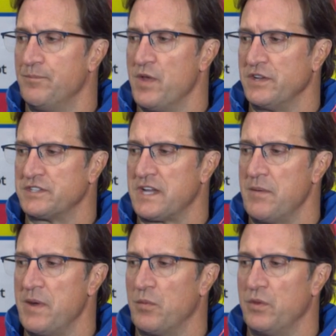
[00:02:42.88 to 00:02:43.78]
They just
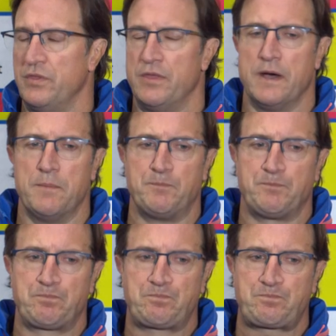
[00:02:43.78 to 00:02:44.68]
came out with
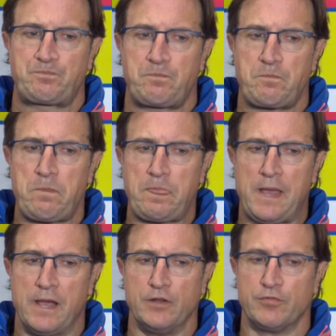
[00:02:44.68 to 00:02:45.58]

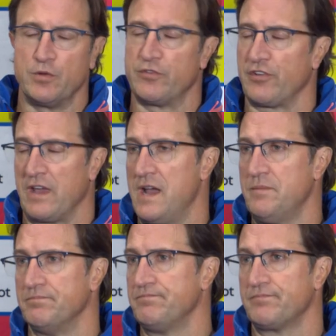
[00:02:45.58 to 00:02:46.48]
an influencer game.